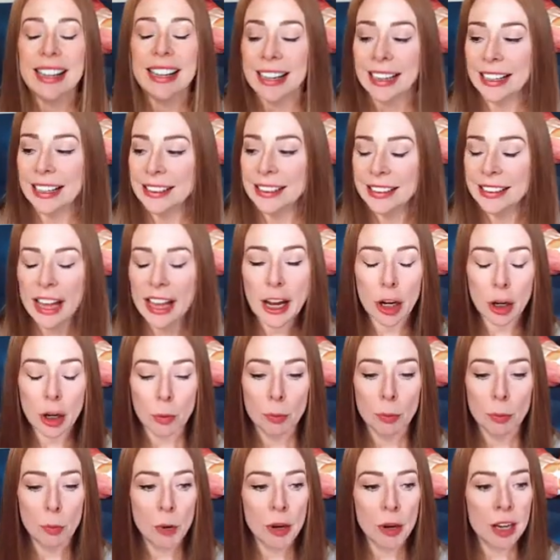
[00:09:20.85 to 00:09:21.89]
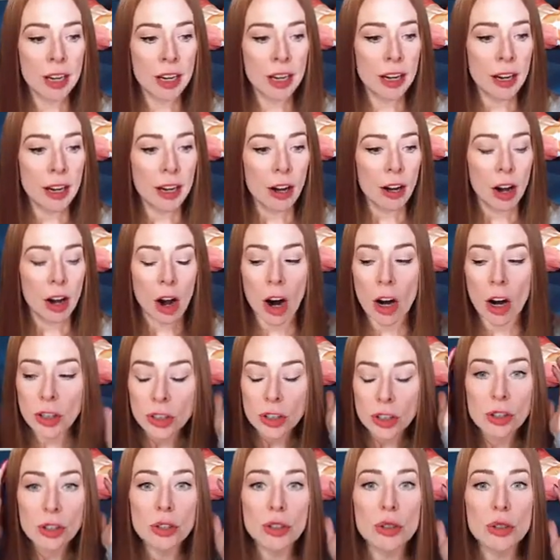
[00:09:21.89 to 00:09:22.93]
it's like we are
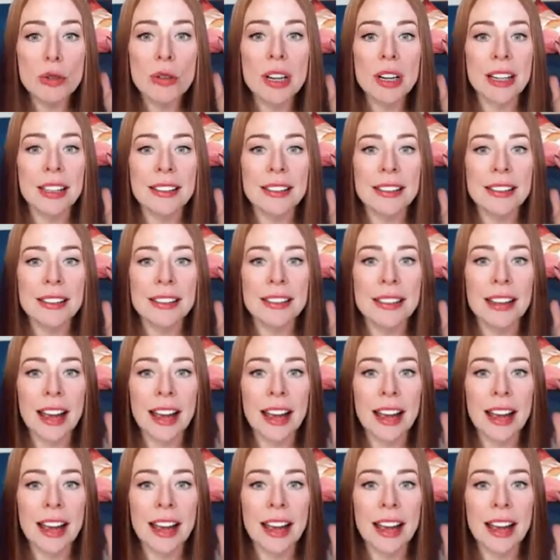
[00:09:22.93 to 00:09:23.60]
students,